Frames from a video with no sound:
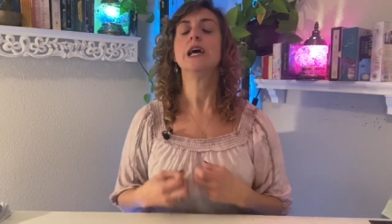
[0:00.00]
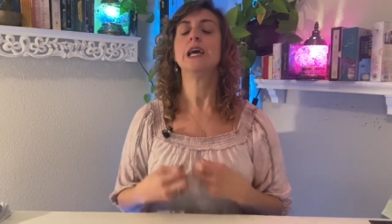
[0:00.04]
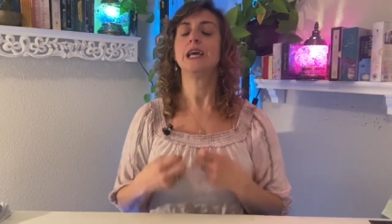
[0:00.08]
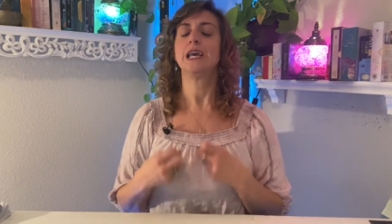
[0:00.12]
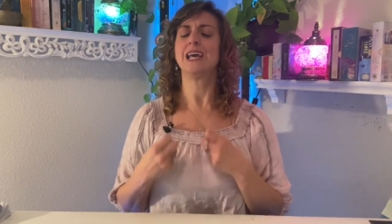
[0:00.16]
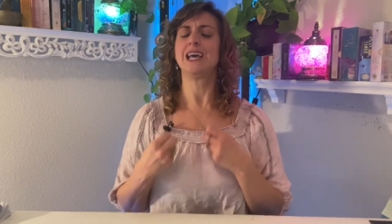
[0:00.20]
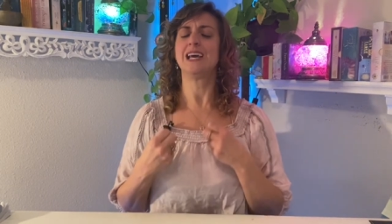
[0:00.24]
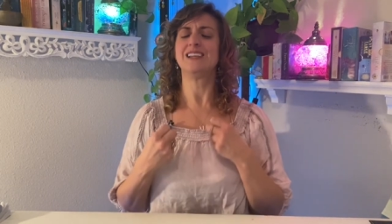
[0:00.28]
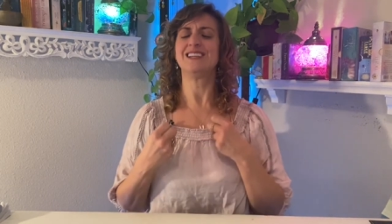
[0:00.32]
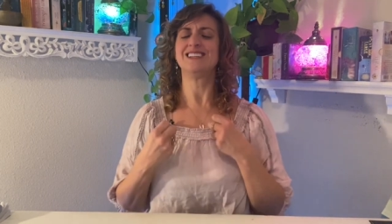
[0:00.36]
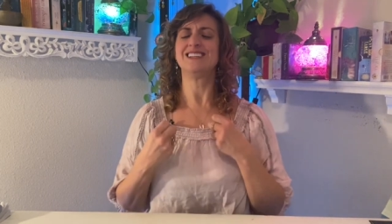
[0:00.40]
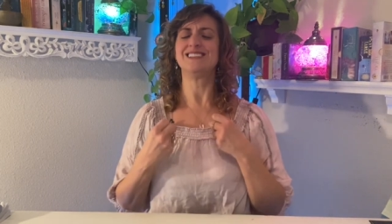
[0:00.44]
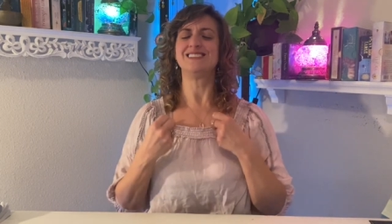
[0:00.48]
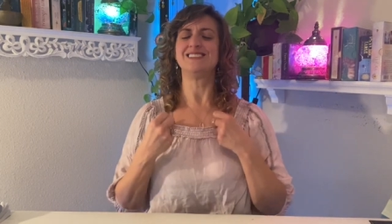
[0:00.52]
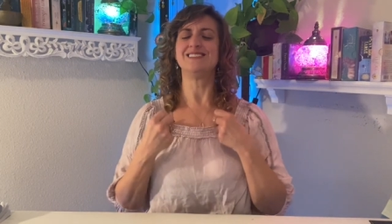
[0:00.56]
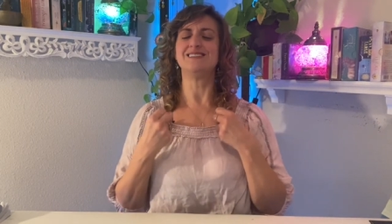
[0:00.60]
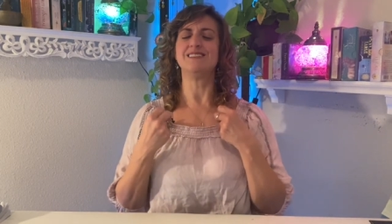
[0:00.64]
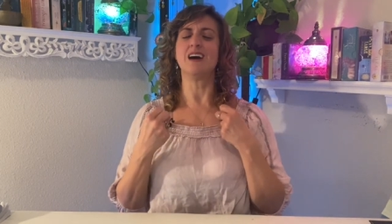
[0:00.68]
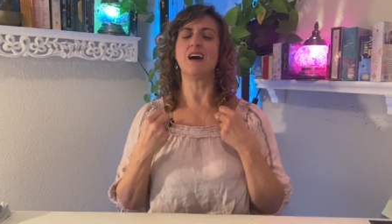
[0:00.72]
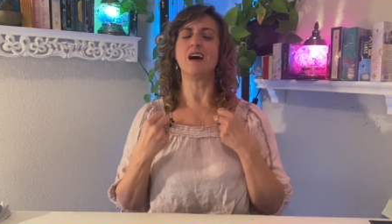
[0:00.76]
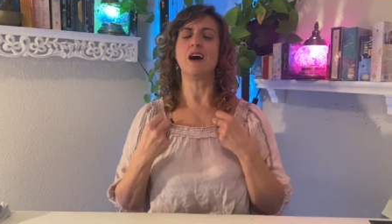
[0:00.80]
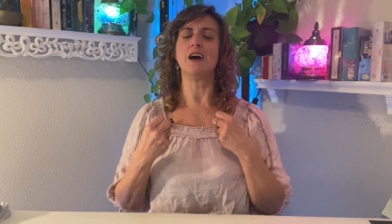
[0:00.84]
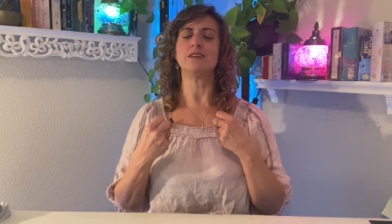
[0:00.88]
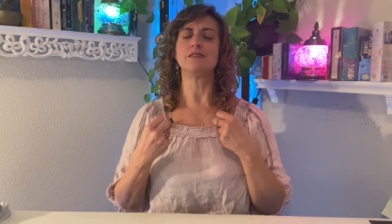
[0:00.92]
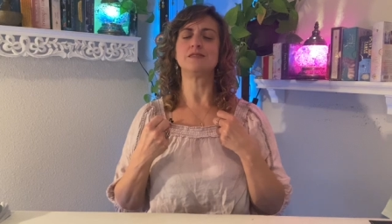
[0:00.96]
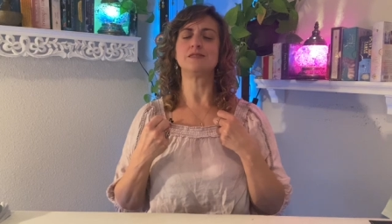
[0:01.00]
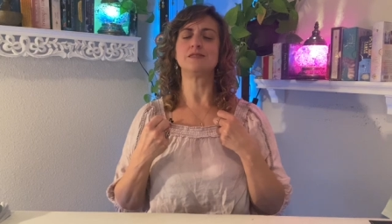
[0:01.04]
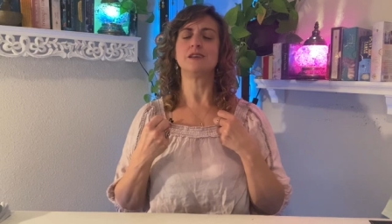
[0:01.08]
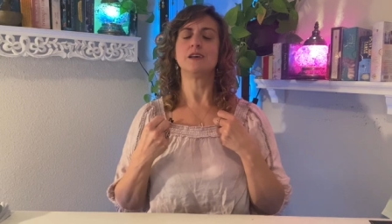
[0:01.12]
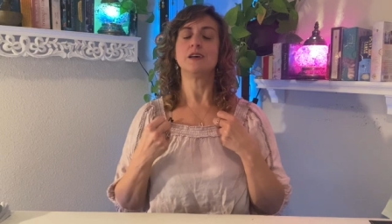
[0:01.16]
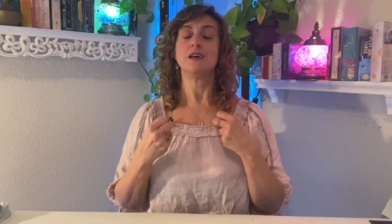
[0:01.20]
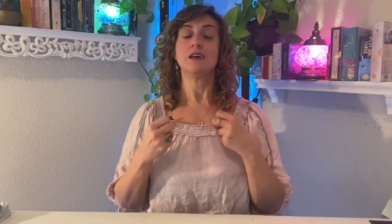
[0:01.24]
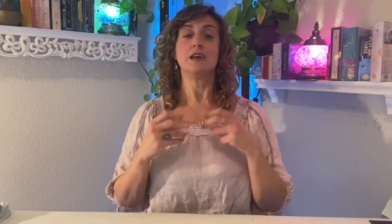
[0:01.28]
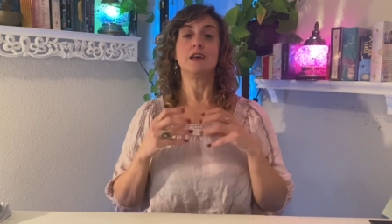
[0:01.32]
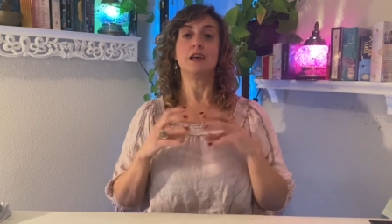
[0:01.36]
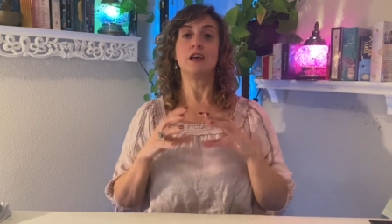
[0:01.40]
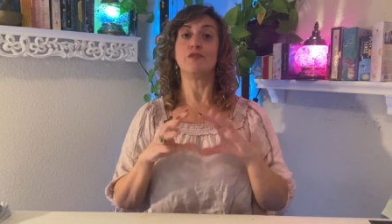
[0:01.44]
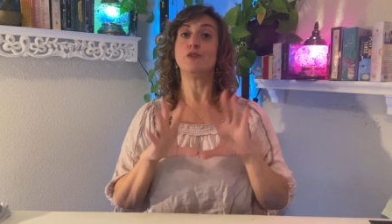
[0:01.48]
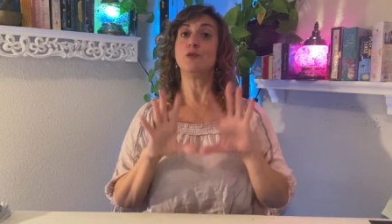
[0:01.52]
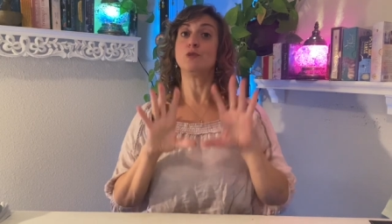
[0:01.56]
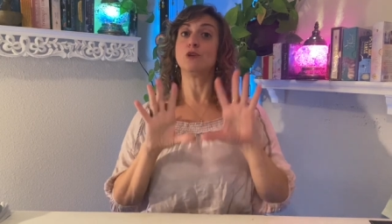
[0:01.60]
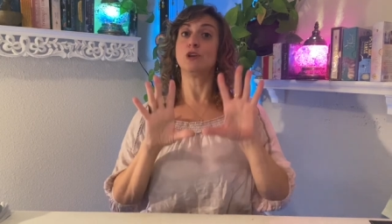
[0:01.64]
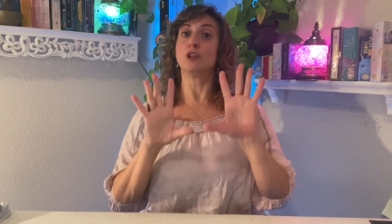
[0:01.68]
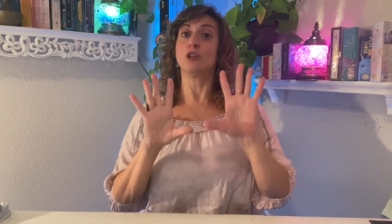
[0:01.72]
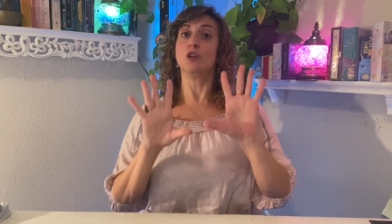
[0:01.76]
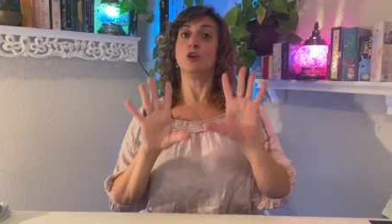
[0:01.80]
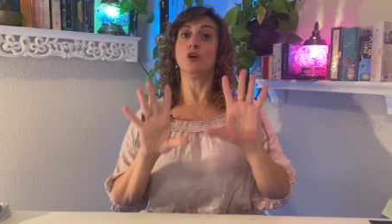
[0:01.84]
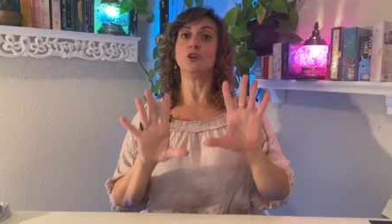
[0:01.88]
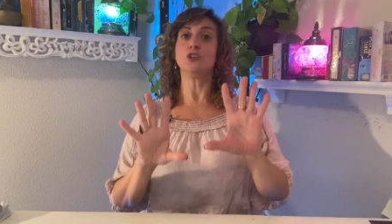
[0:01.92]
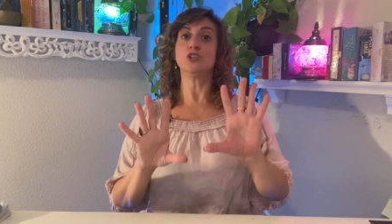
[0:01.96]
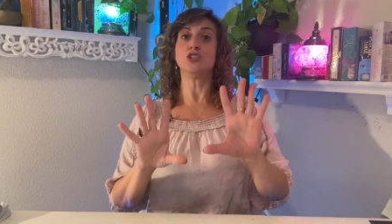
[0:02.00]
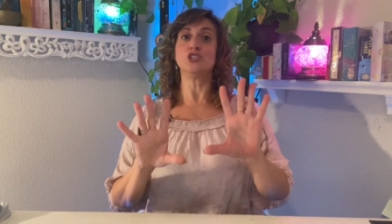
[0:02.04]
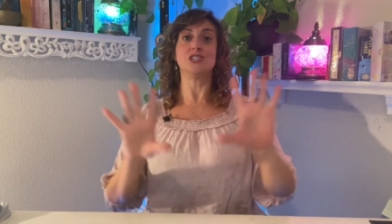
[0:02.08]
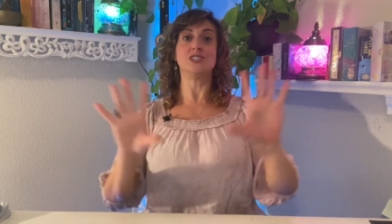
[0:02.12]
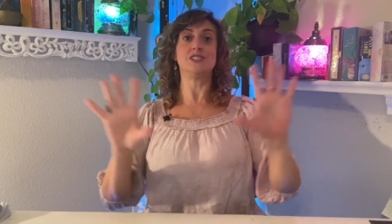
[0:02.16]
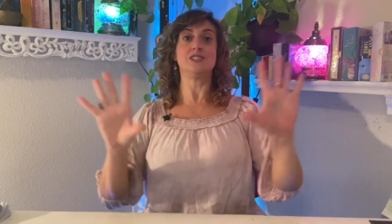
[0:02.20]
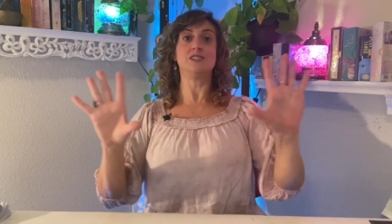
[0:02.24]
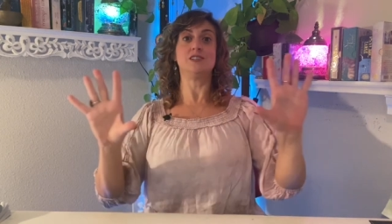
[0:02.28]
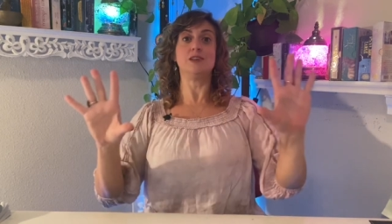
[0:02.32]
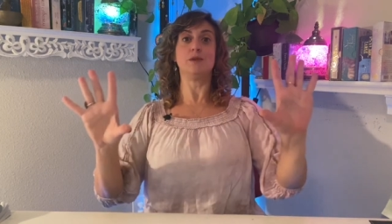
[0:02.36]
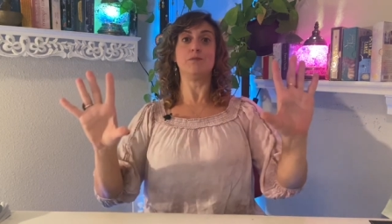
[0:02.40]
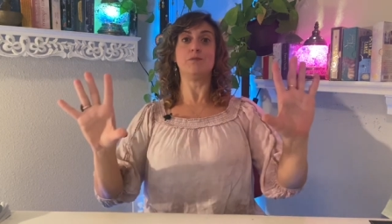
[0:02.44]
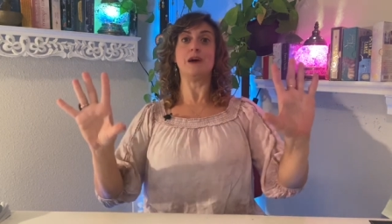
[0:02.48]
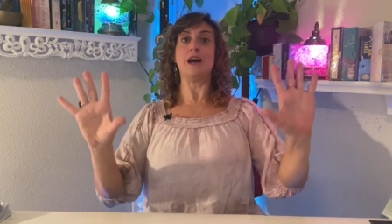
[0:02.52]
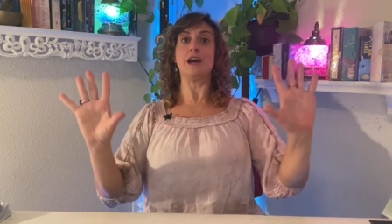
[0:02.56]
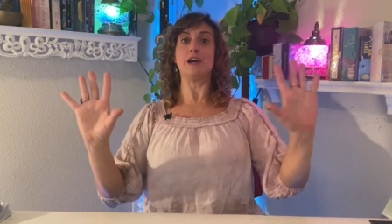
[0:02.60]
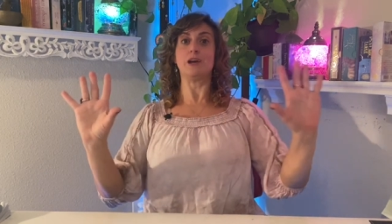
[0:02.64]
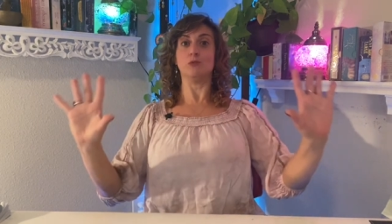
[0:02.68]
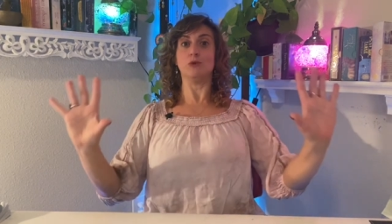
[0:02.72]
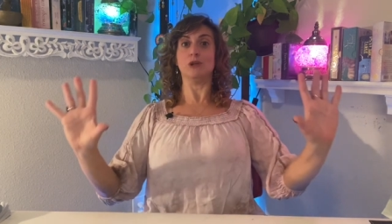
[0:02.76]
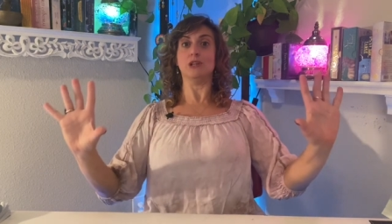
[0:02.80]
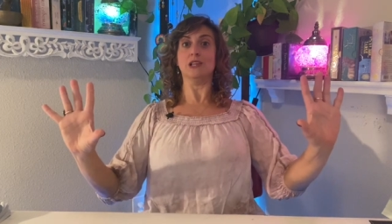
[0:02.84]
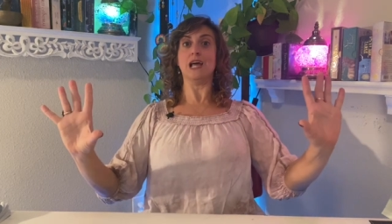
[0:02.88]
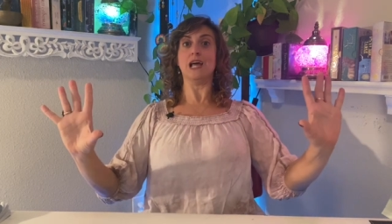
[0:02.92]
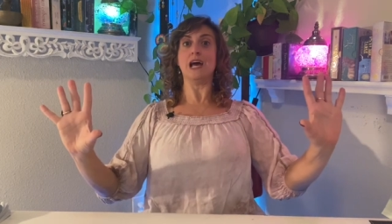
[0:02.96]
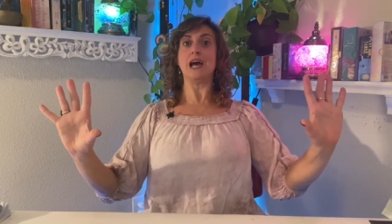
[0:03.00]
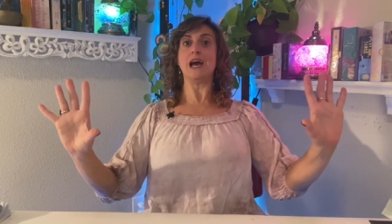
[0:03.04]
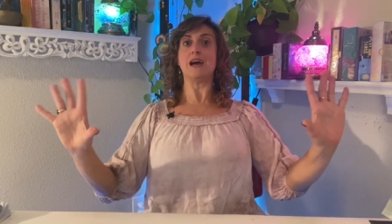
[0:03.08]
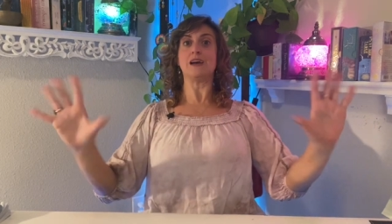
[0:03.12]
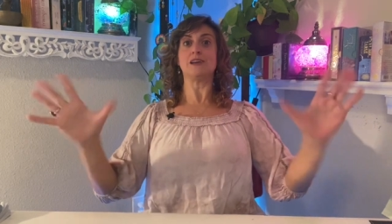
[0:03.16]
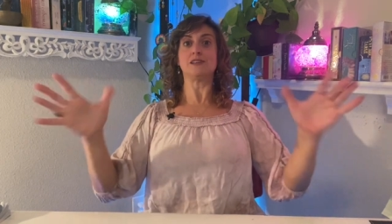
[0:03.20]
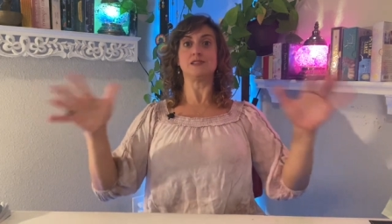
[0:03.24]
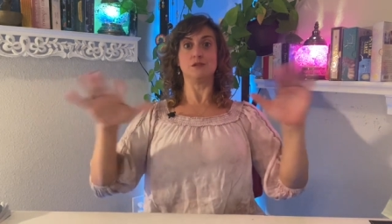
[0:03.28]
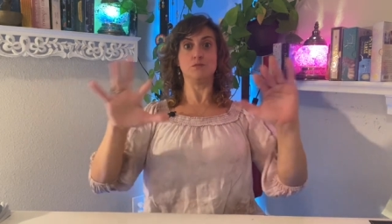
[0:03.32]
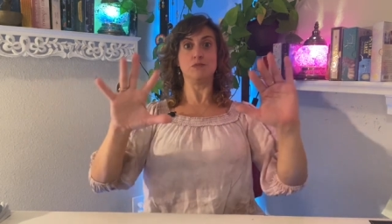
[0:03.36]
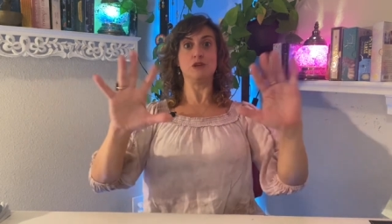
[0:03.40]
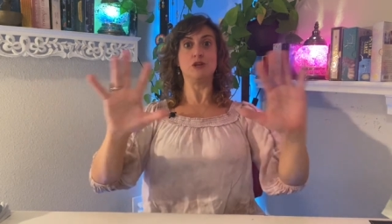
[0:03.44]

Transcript: And it's not, if you could learn to just sit back and relax and